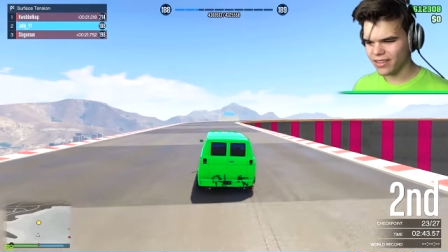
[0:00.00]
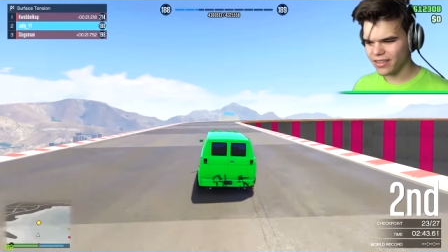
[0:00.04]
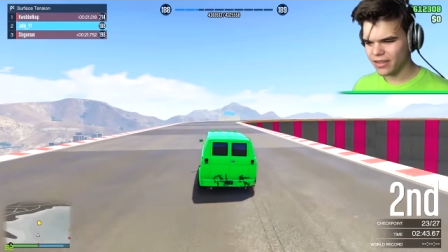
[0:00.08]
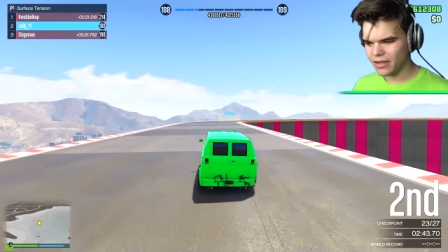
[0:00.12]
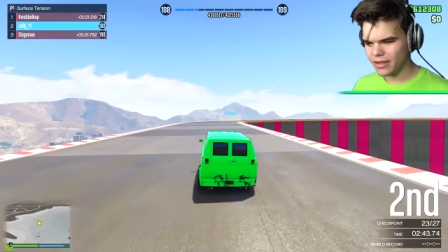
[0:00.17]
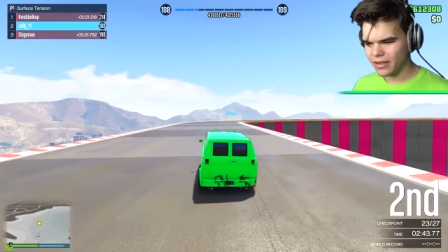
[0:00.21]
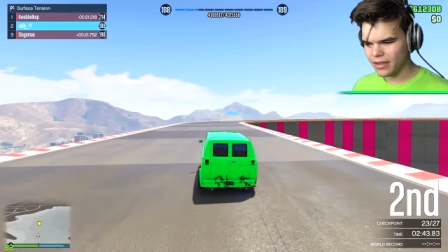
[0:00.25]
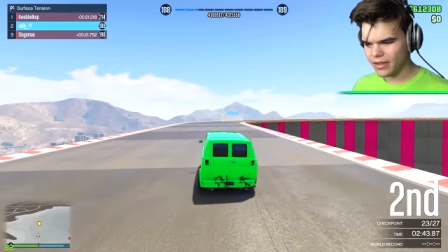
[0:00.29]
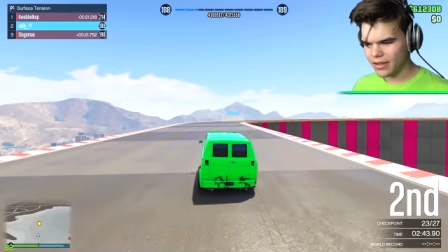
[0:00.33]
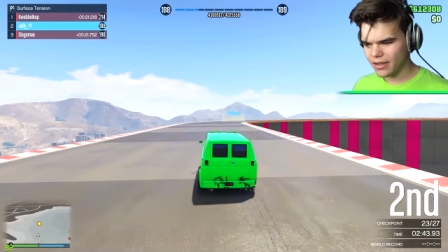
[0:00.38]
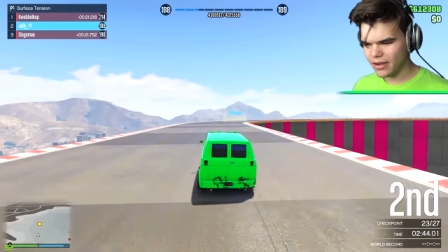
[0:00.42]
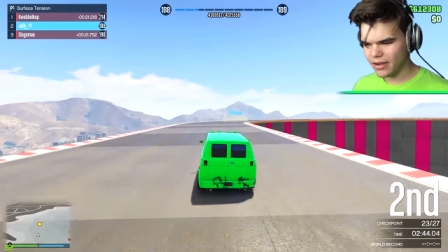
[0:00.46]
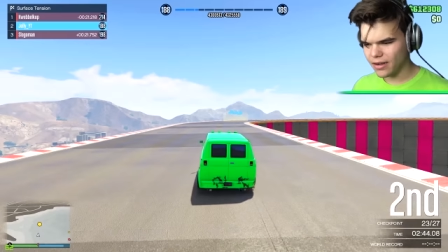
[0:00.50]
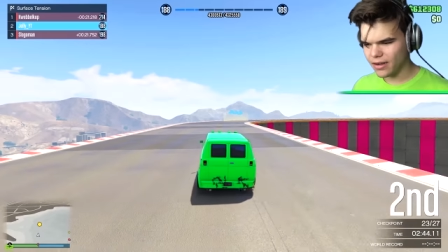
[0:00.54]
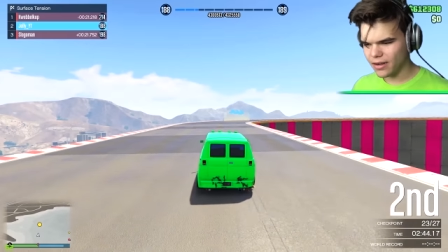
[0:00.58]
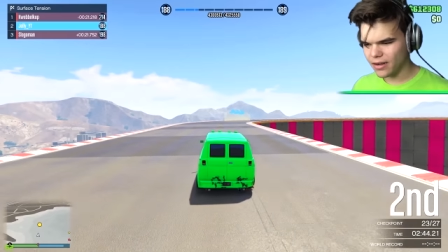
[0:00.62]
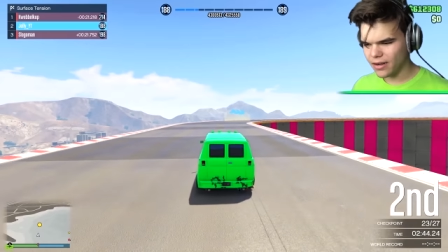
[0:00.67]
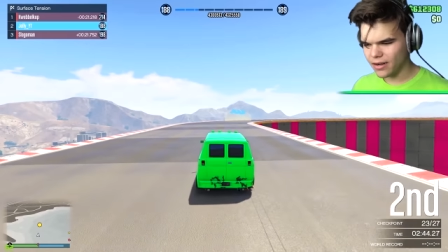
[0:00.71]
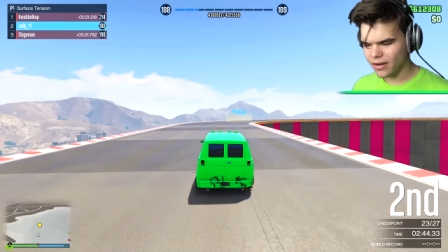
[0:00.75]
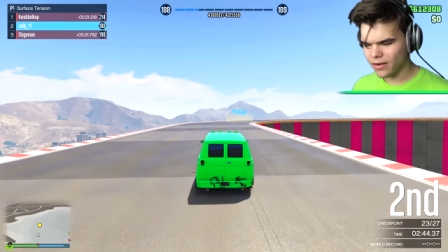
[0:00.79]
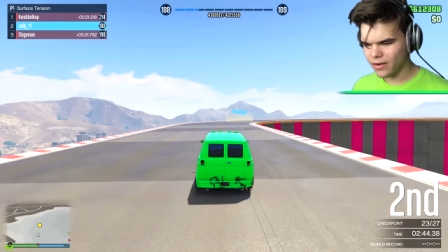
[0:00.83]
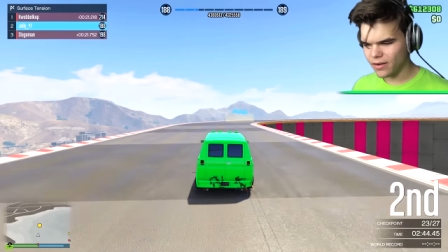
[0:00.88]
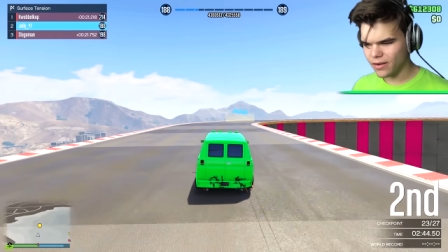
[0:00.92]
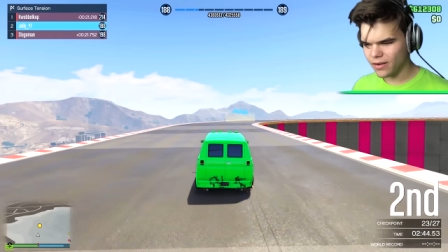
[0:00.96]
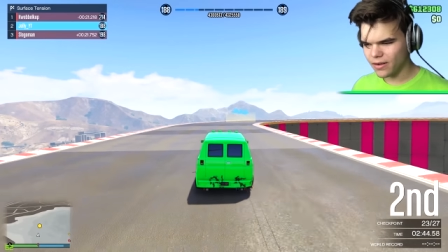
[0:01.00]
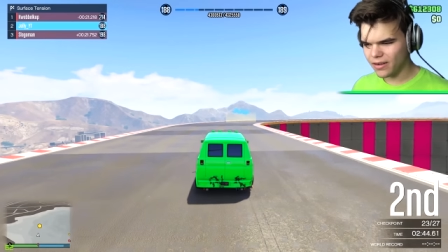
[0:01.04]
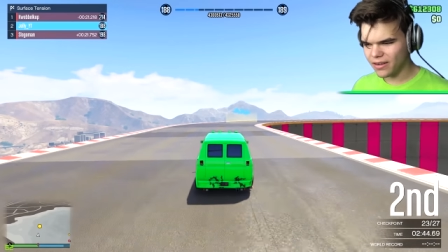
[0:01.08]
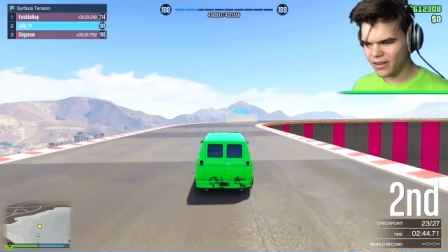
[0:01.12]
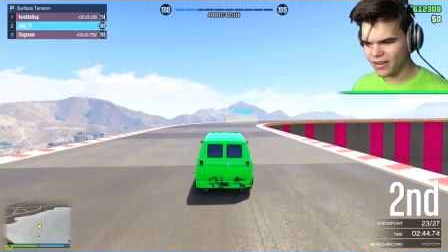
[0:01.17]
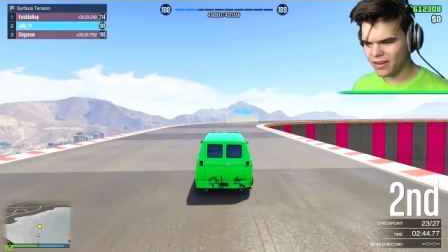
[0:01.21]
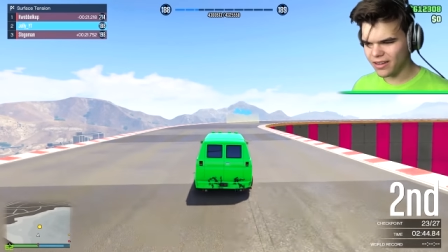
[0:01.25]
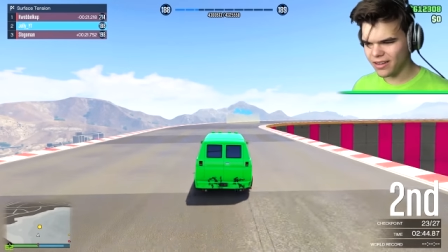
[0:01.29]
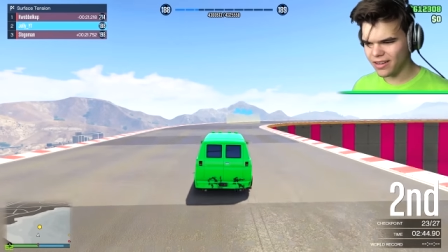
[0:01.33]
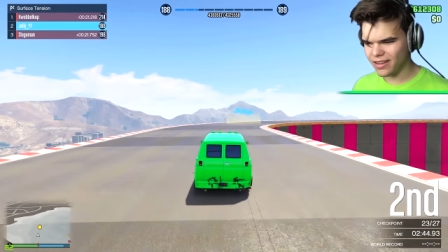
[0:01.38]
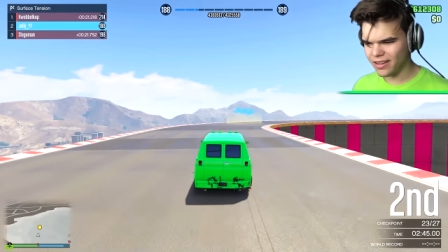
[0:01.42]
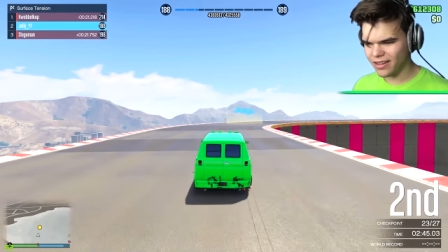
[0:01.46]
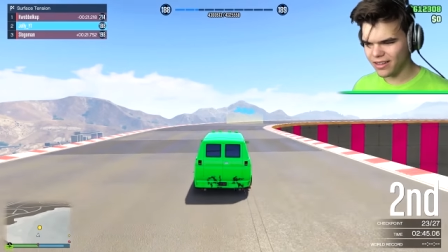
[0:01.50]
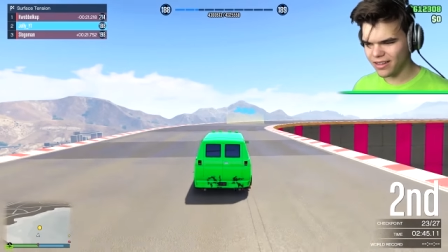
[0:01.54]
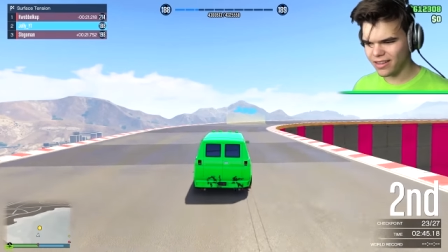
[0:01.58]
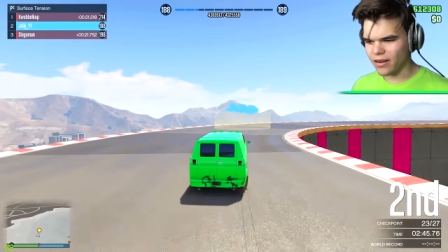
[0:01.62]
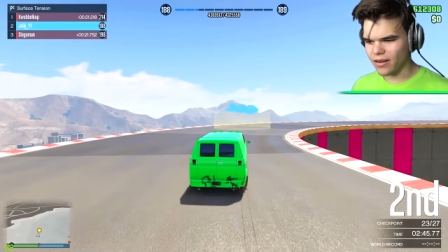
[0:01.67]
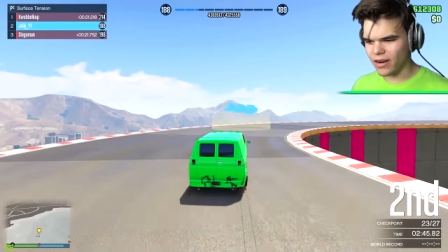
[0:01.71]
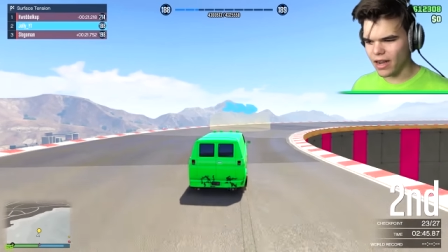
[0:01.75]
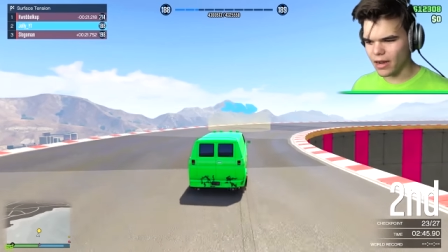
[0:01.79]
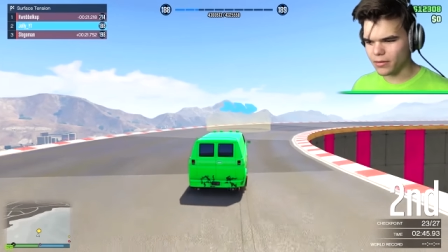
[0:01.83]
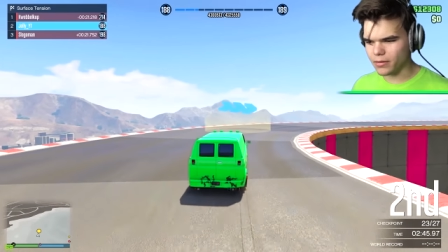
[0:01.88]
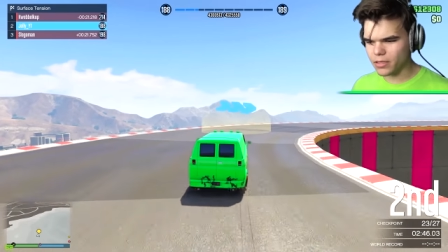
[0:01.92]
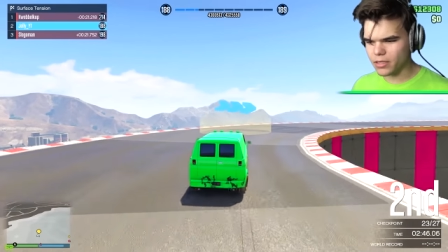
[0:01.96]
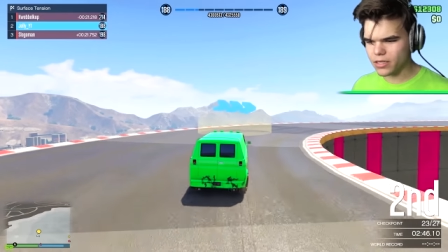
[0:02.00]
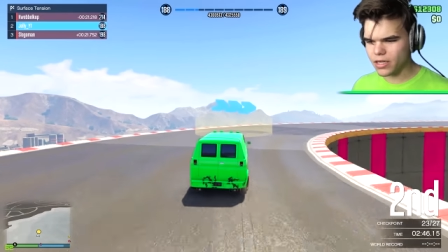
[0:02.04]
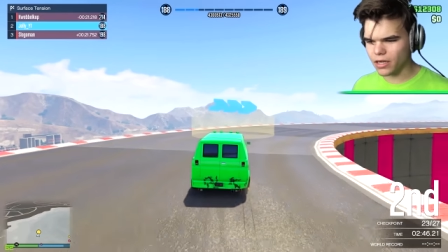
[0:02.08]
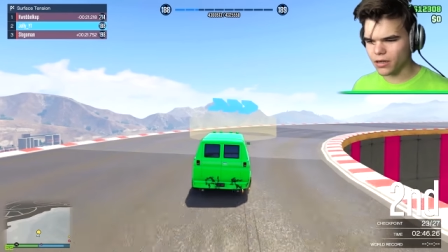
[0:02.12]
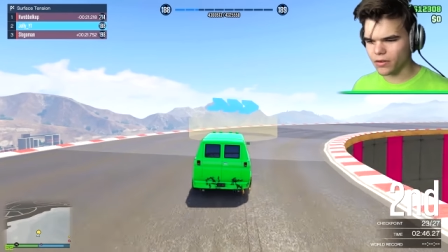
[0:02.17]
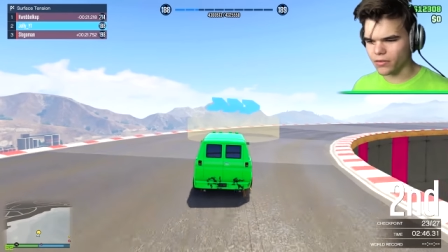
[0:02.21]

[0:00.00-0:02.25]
You know what? I think you suck. All right, Let's I'm just go.